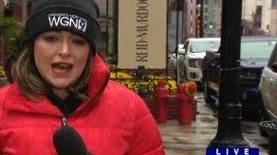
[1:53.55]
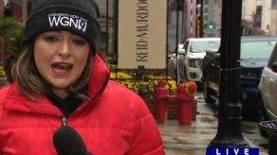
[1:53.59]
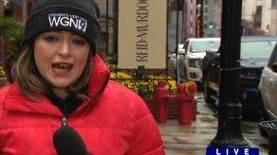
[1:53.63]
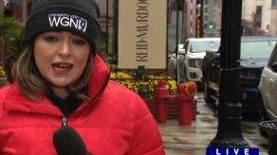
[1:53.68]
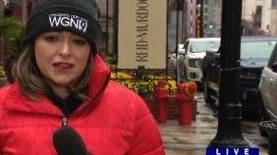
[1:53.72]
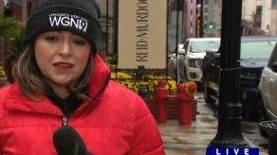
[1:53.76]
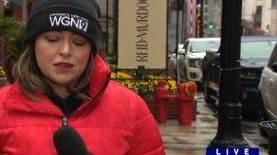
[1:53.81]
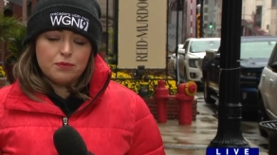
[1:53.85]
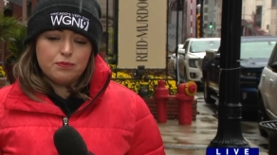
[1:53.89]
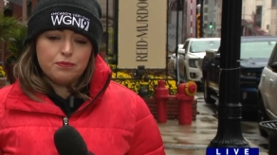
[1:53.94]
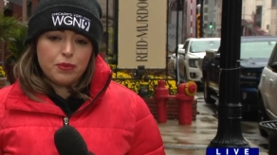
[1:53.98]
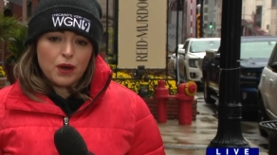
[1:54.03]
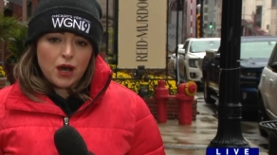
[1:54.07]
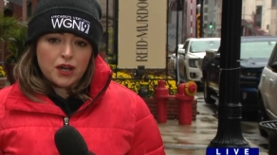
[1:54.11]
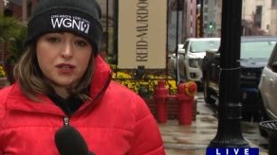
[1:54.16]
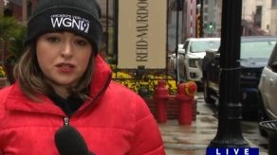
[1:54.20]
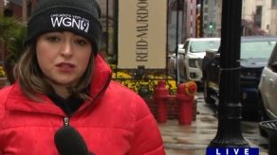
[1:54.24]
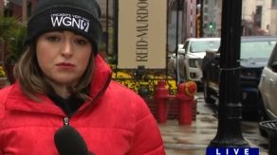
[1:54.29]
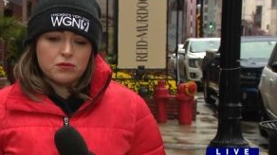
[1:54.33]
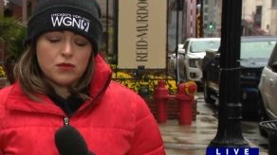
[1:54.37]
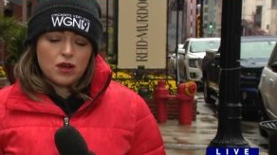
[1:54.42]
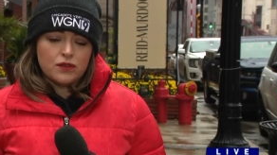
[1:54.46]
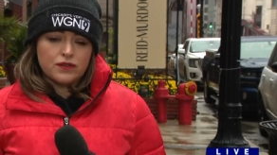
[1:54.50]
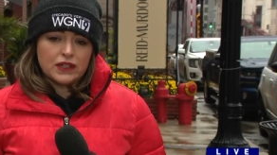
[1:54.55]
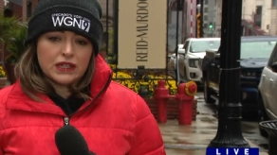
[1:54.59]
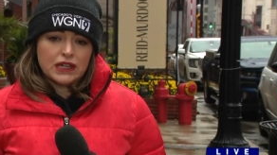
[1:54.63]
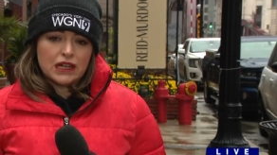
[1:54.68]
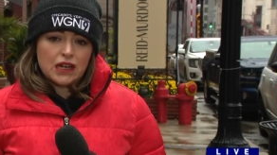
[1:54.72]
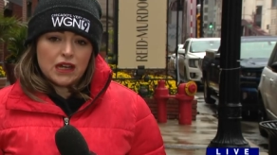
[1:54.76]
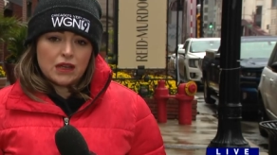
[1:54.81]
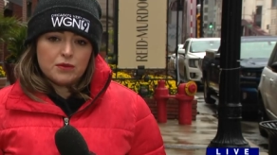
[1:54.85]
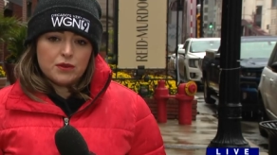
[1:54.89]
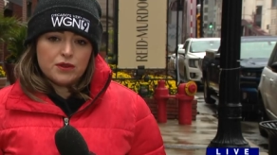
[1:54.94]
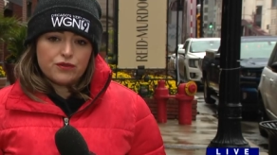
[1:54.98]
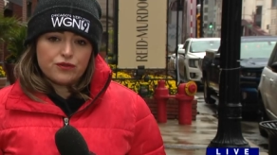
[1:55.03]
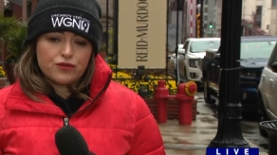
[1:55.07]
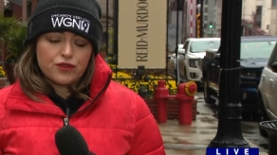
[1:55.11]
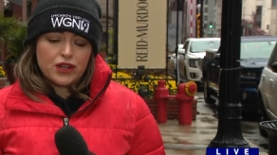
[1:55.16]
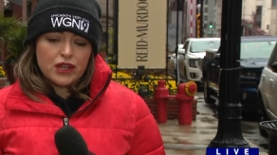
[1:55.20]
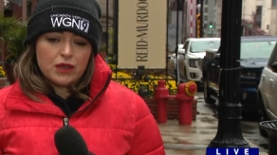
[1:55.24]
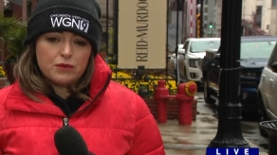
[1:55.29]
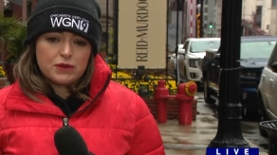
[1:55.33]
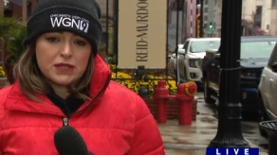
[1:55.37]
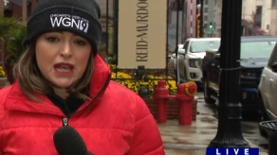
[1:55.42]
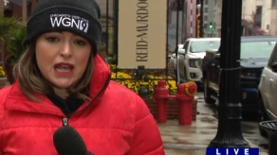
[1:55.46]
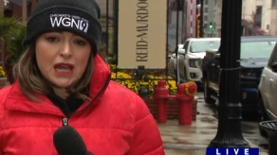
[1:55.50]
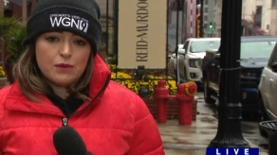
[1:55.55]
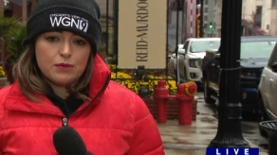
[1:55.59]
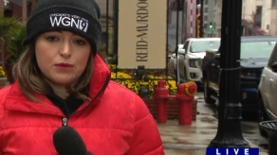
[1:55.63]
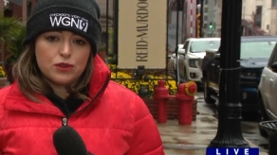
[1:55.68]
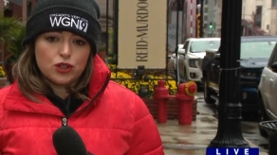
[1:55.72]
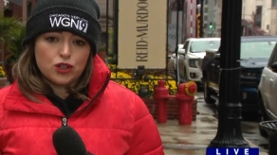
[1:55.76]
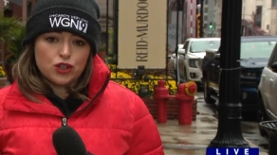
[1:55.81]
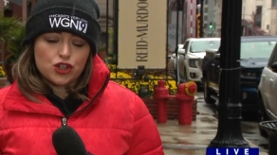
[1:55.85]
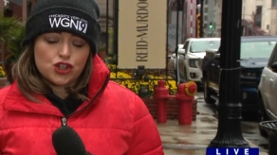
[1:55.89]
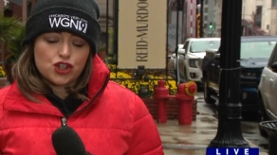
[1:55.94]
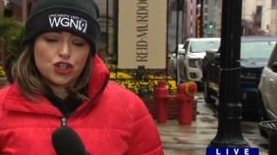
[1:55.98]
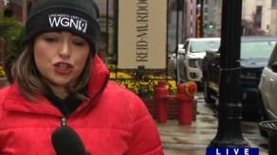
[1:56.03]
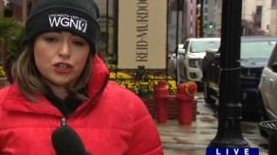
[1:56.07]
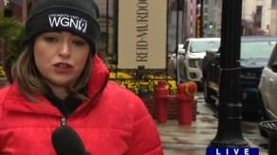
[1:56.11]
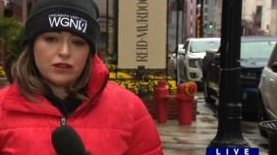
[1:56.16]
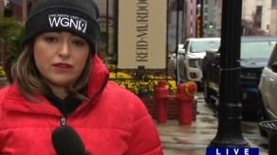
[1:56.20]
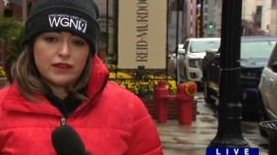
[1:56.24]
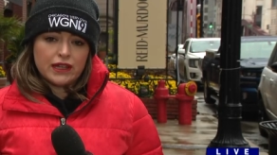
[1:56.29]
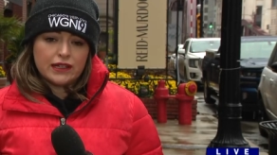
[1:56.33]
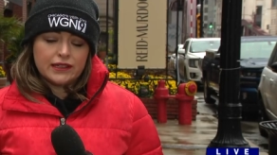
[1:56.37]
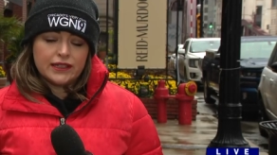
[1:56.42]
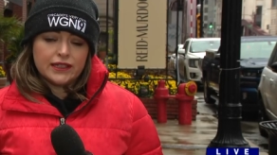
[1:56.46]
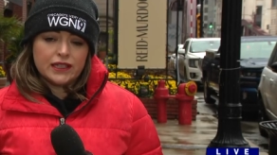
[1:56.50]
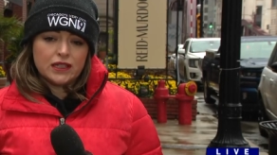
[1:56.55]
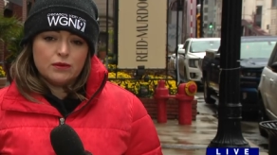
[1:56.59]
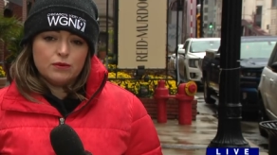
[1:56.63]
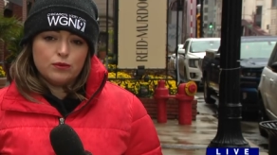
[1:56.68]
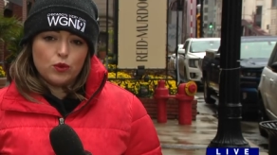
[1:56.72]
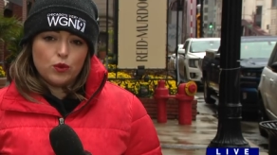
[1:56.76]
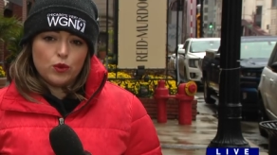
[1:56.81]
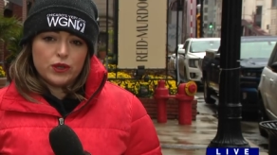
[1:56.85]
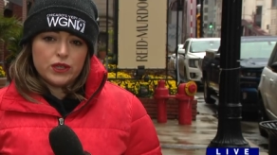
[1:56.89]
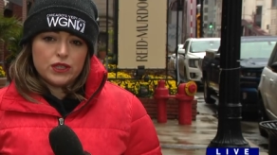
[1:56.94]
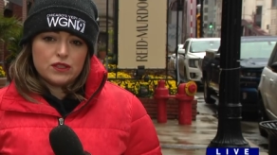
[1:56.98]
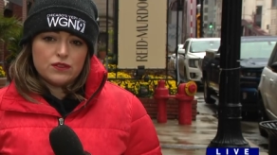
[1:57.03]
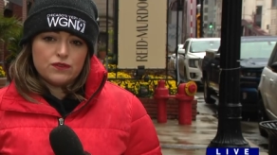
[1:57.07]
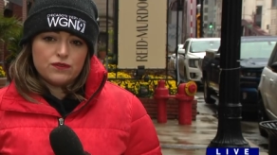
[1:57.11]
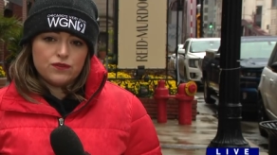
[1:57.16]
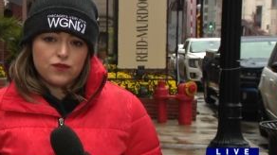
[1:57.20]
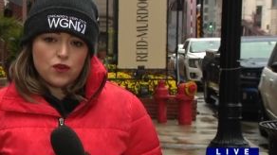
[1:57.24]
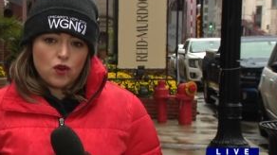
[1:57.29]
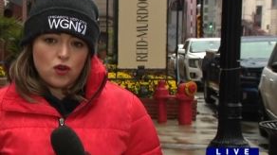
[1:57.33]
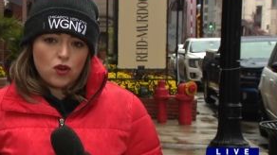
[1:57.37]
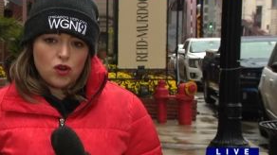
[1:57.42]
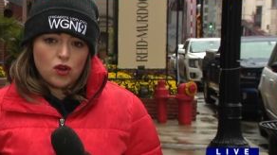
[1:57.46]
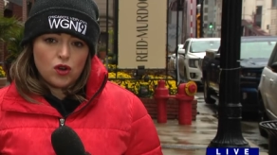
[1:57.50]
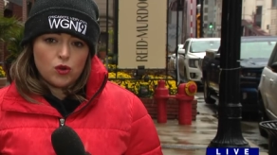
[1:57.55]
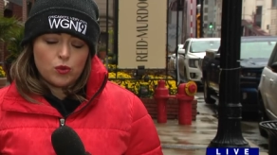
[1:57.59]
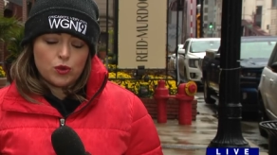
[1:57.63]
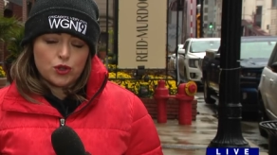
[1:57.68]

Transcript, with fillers: at the bottom of the climbing frame to help cushion that little boy's fall.